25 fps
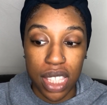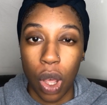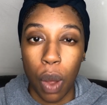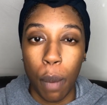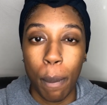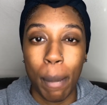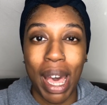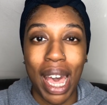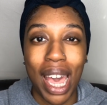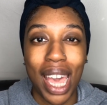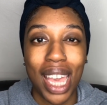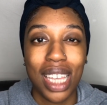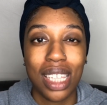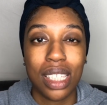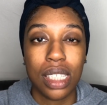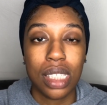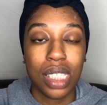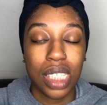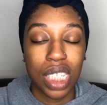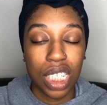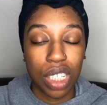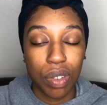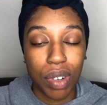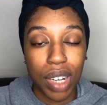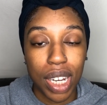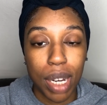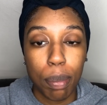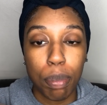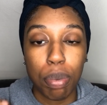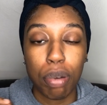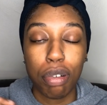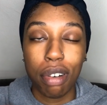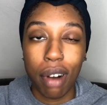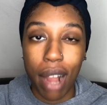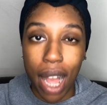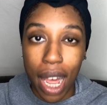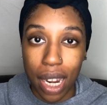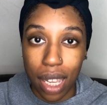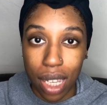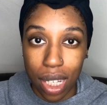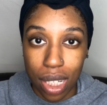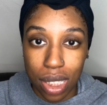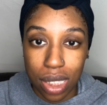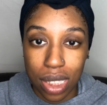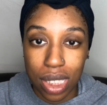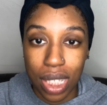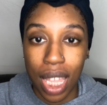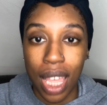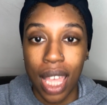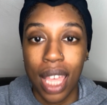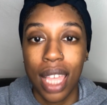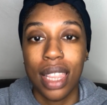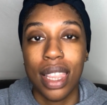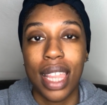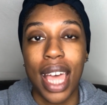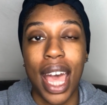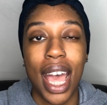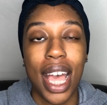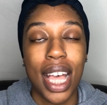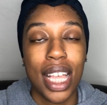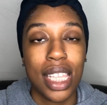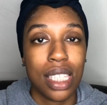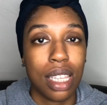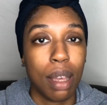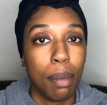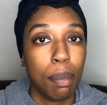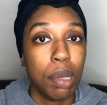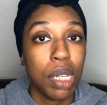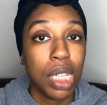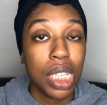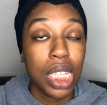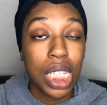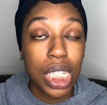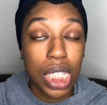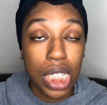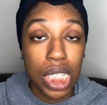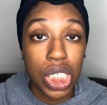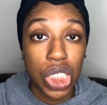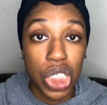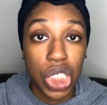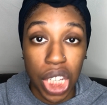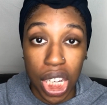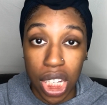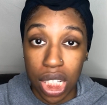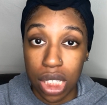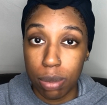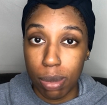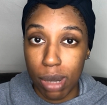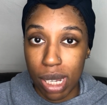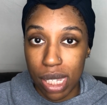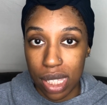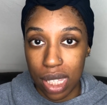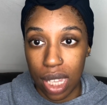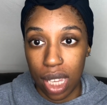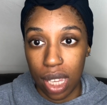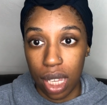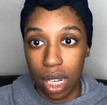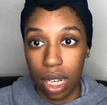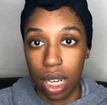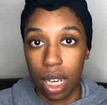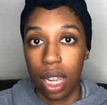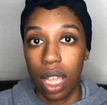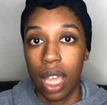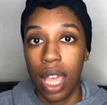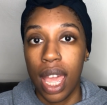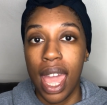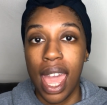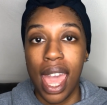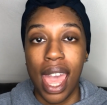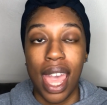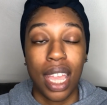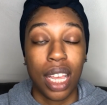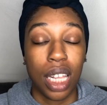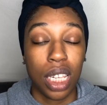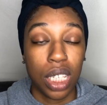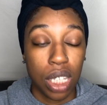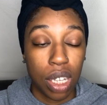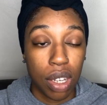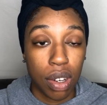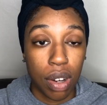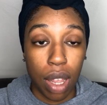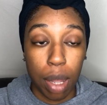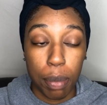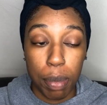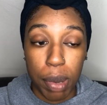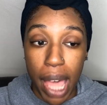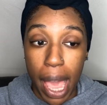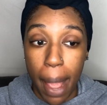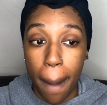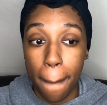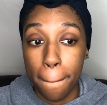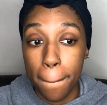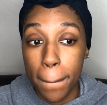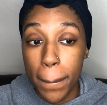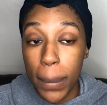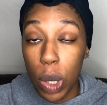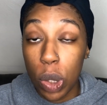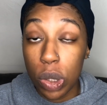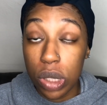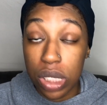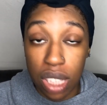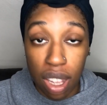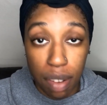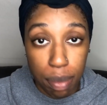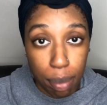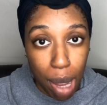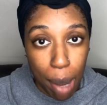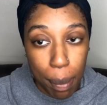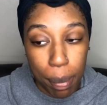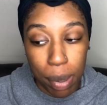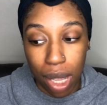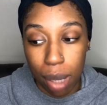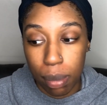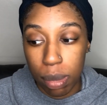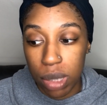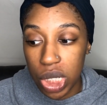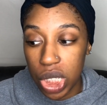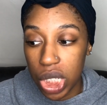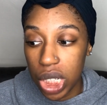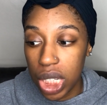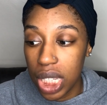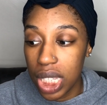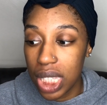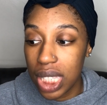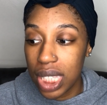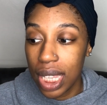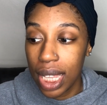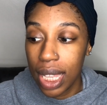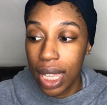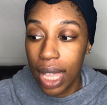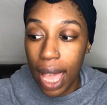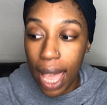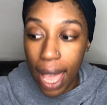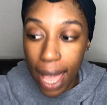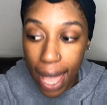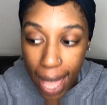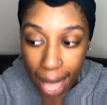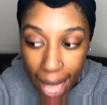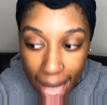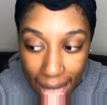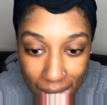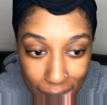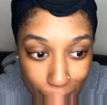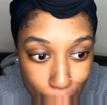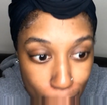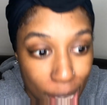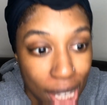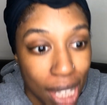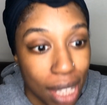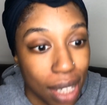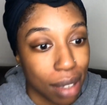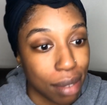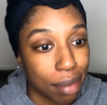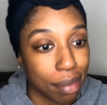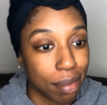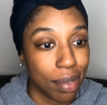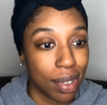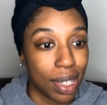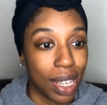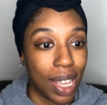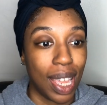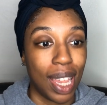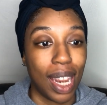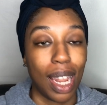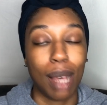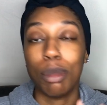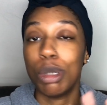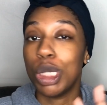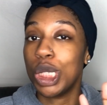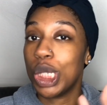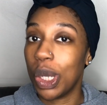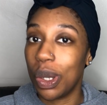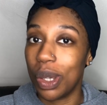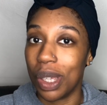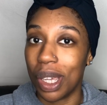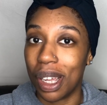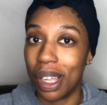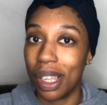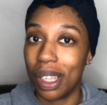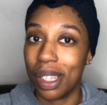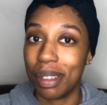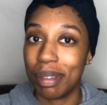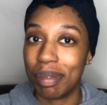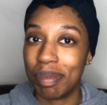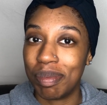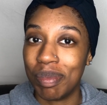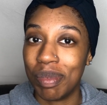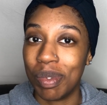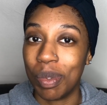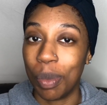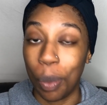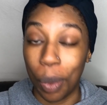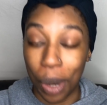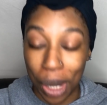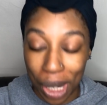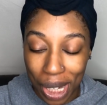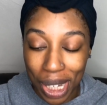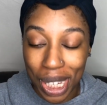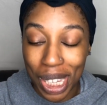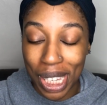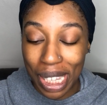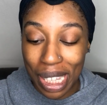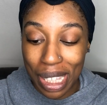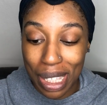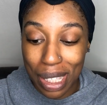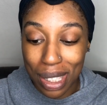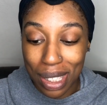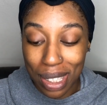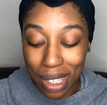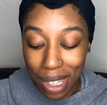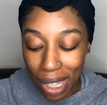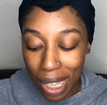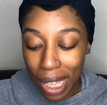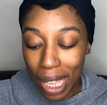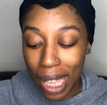So my secret product that has completely changed my skin and cleared up like most of my blemishes has been, and I'm gonna show y'all what it is,